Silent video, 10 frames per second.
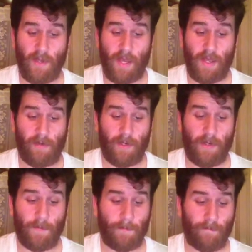and
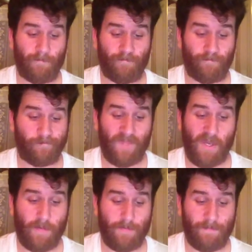
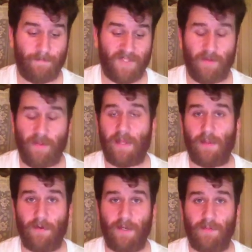yeah, so that
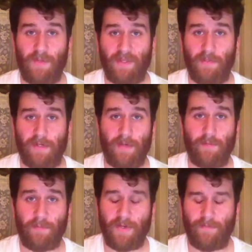alone I'd pick the book up.
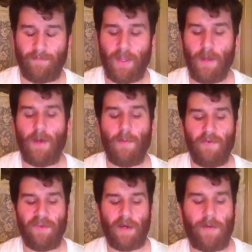But
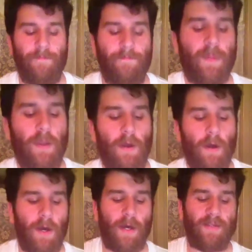moving on.
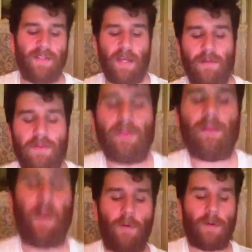Second thing
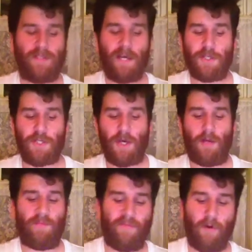that I want to touch
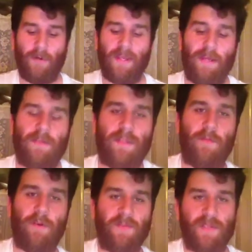on before we get into the
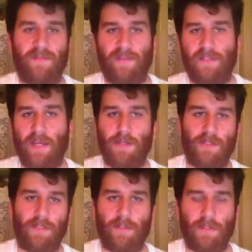more specific
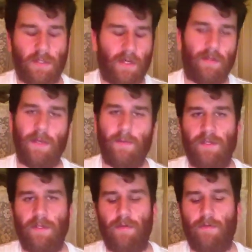sections, like we
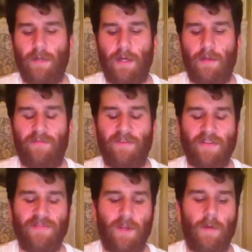did in the
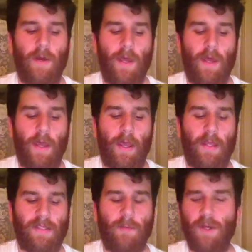first video,
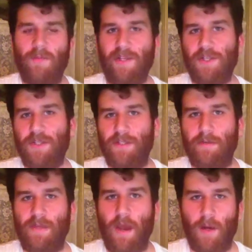is I want to mention
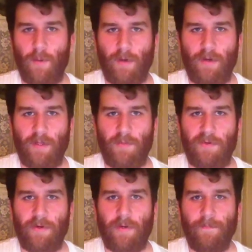the artwork in the
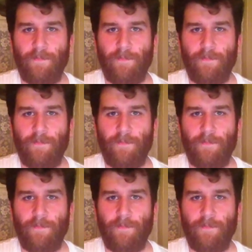book.